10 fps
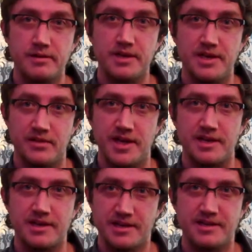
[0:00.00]
Okay. You know
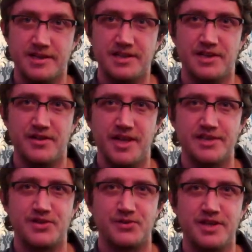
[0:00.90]
that, you know
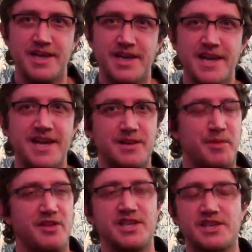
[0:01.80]
that story
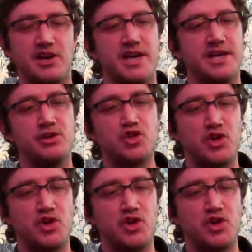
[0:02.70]
about this guy who